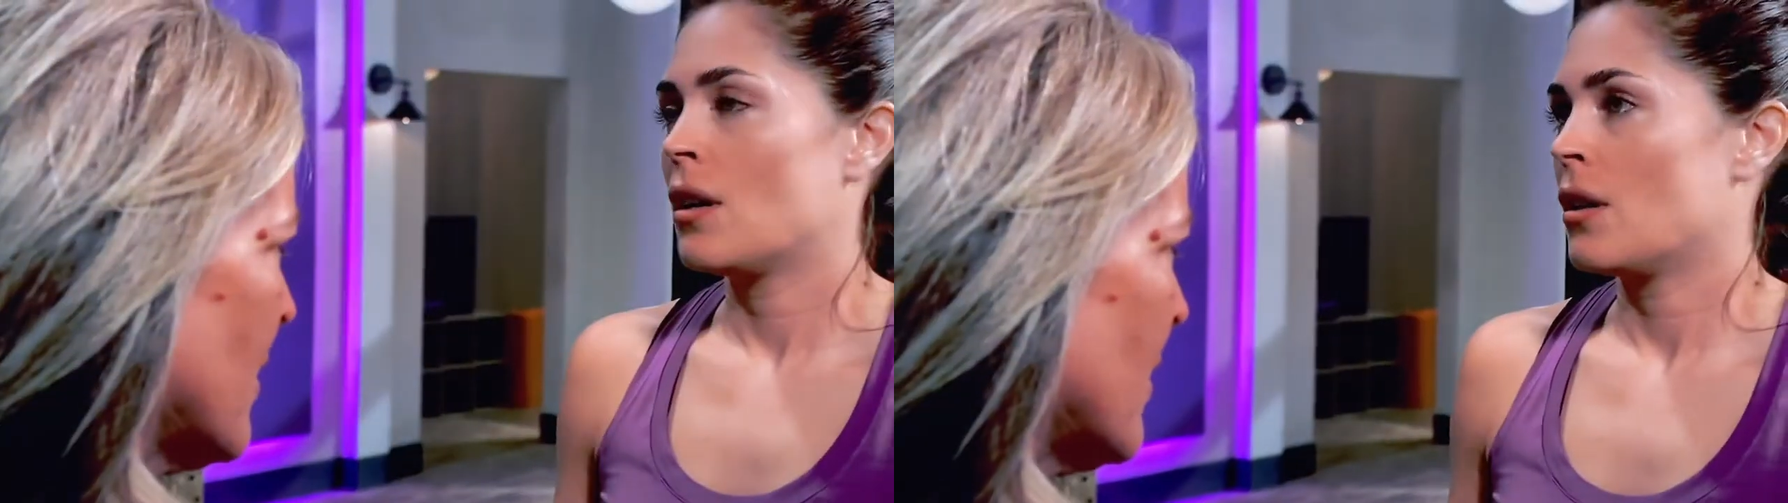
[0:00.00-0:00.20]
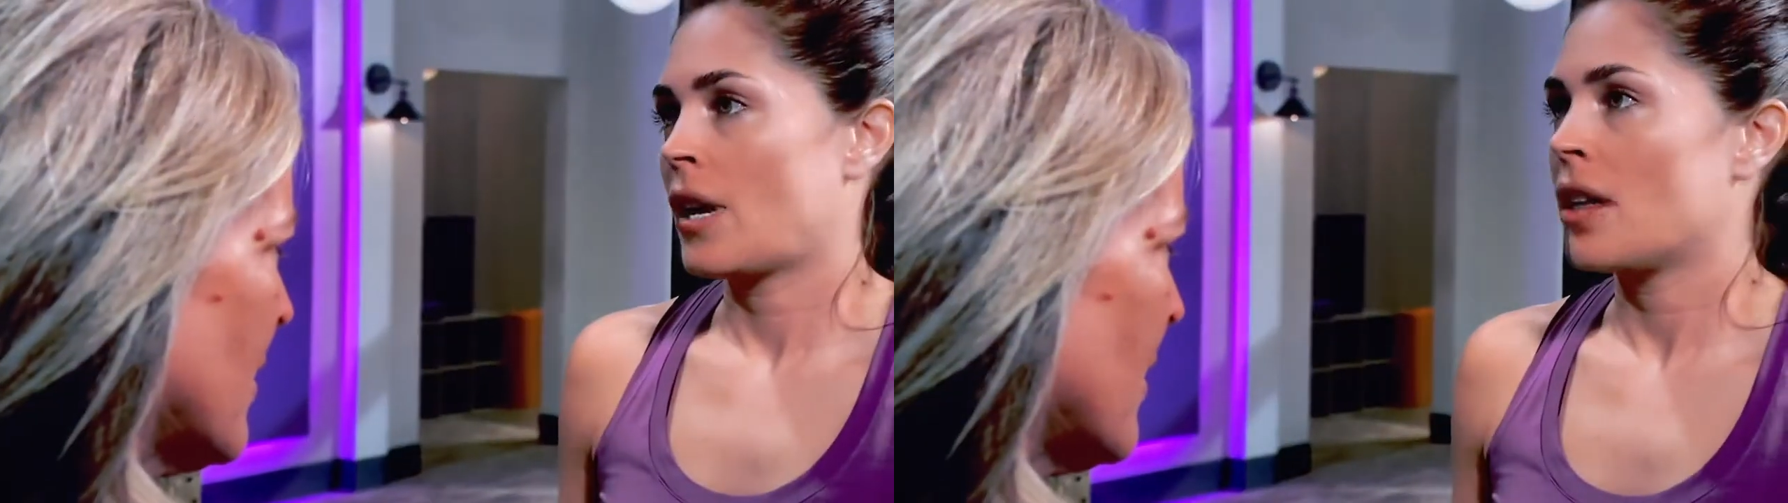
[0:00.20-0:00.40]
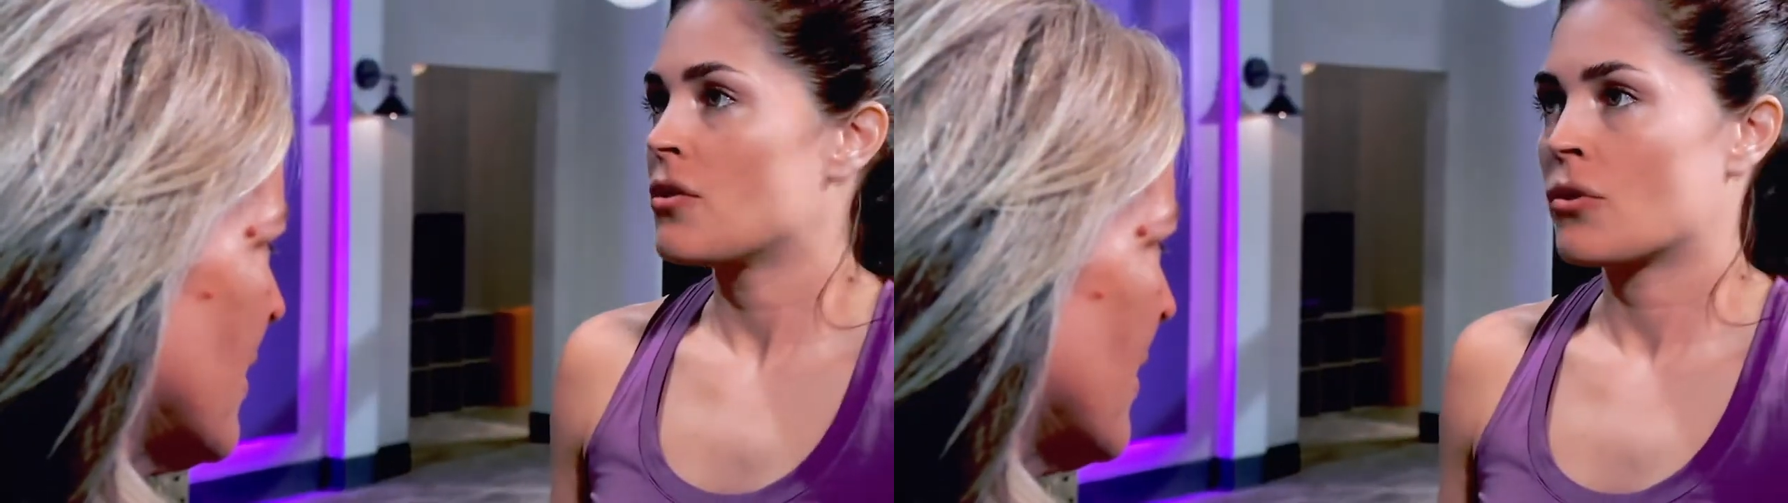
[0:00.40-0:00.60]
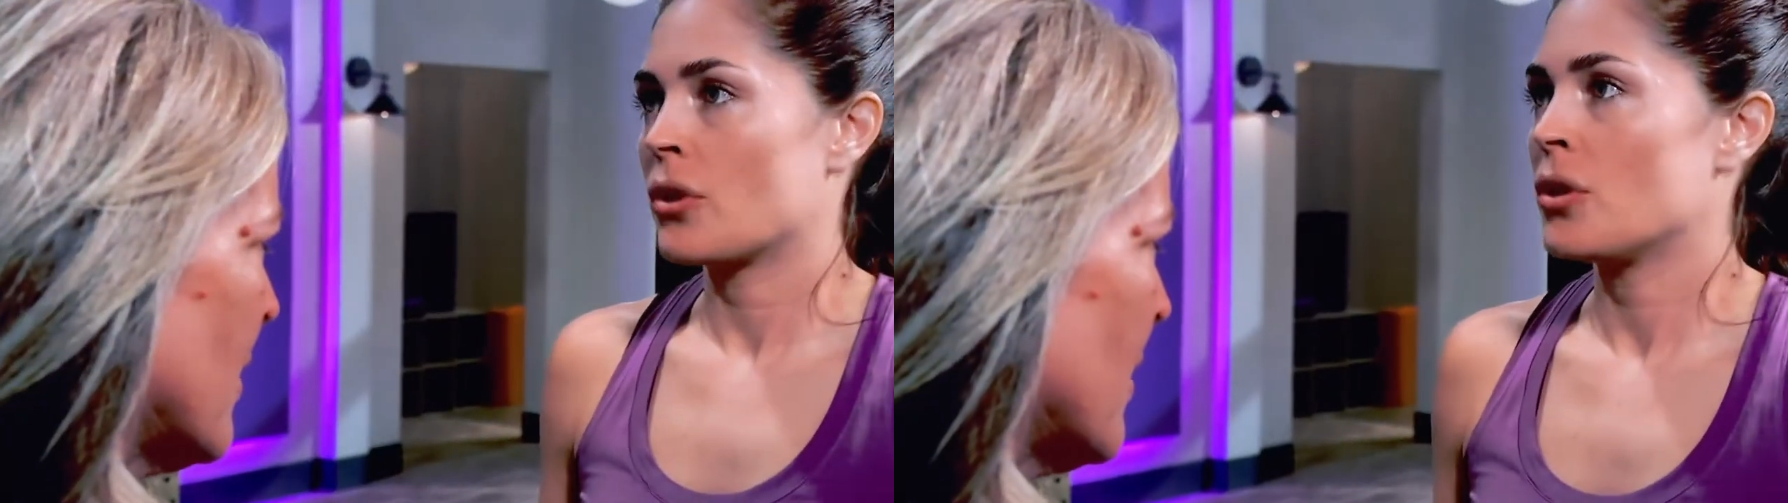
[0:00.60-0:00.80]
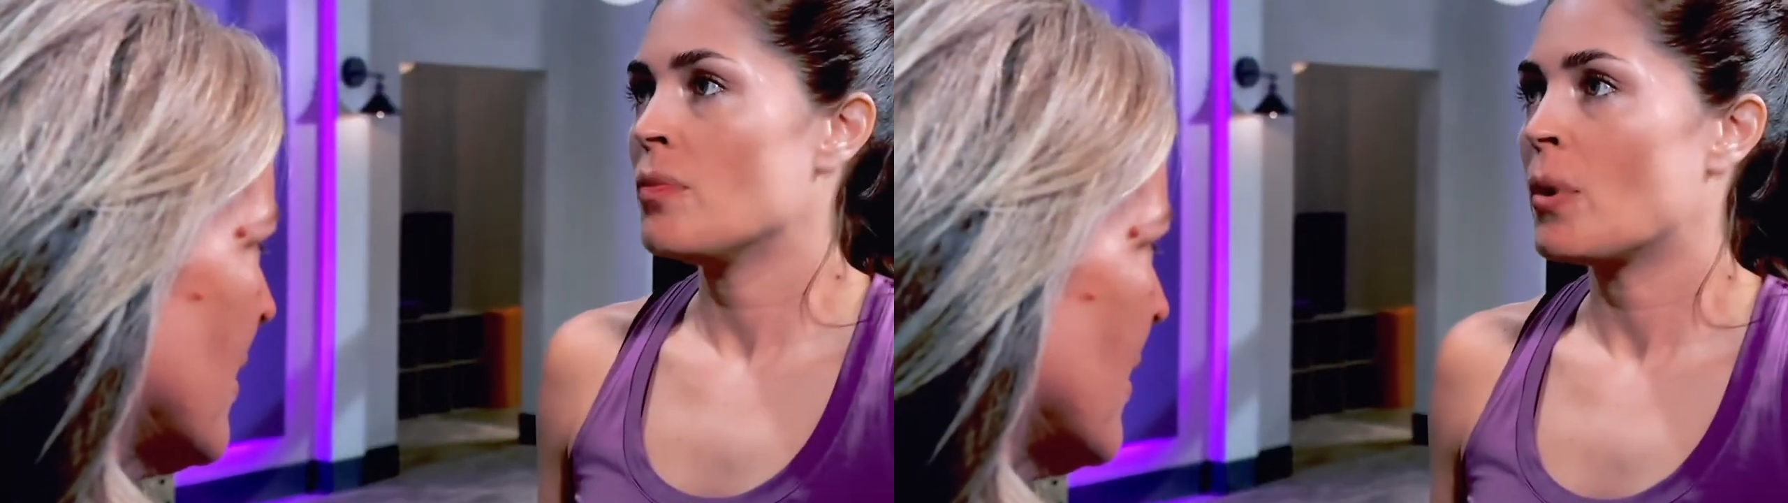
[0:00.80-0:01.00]
Okay,
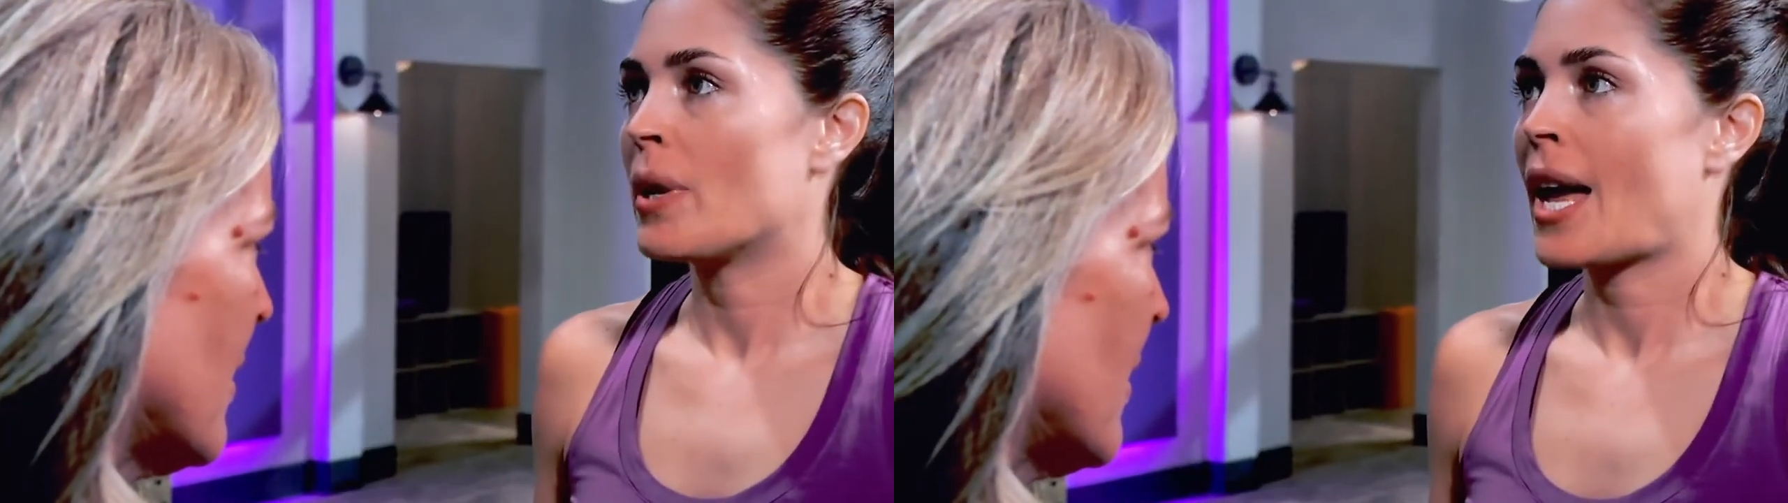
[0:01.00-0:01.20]
what